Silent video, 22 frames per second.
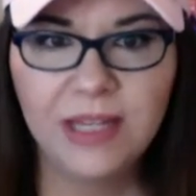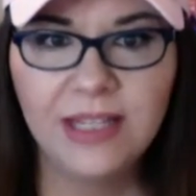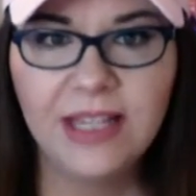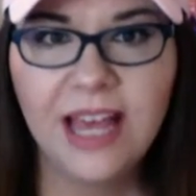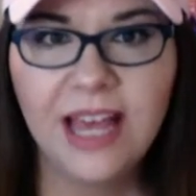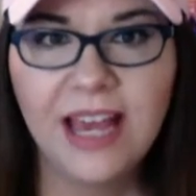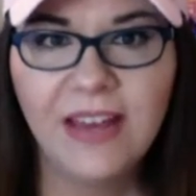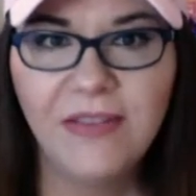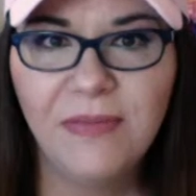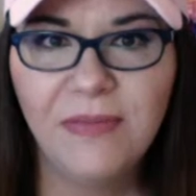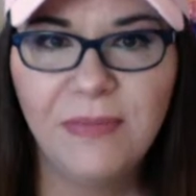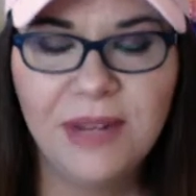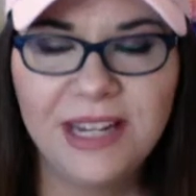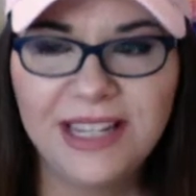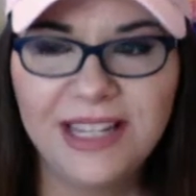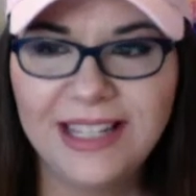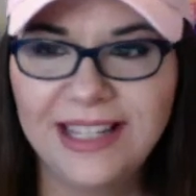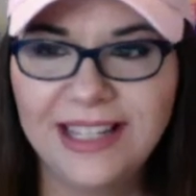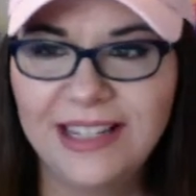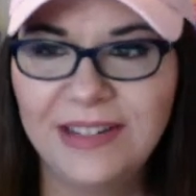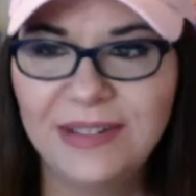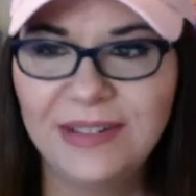safe, but
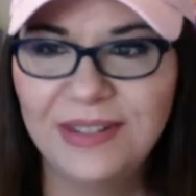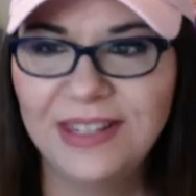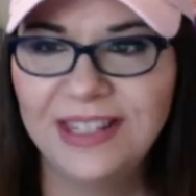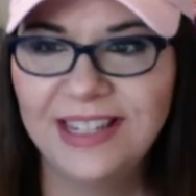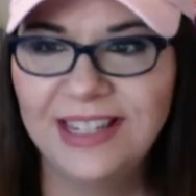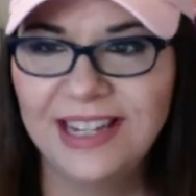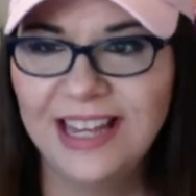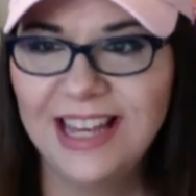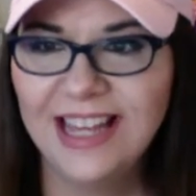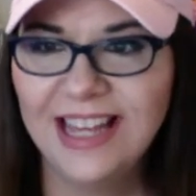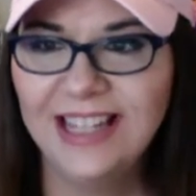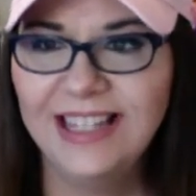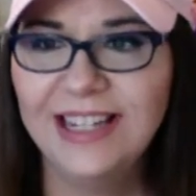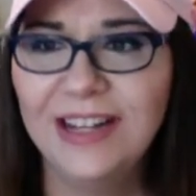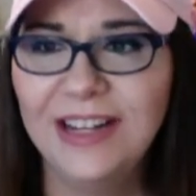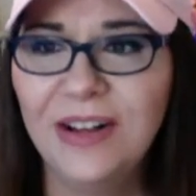it still stinks.